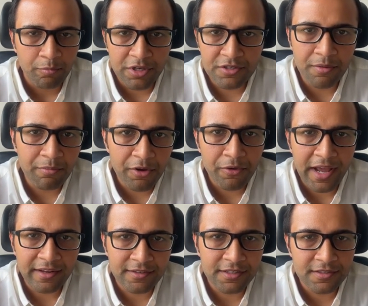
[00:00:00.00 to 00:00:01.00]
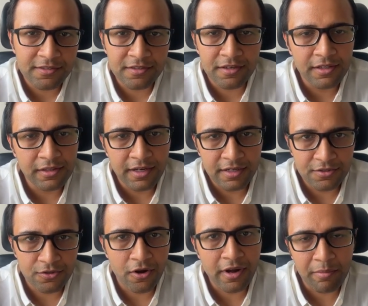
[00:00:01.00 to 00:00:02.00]
presumptive taxation, still that is
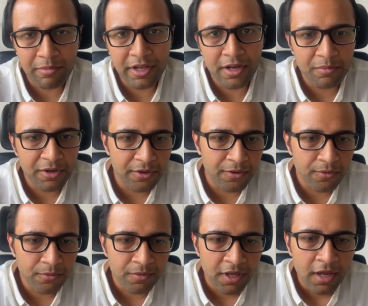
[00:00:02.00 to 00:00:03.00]
not applicable to you.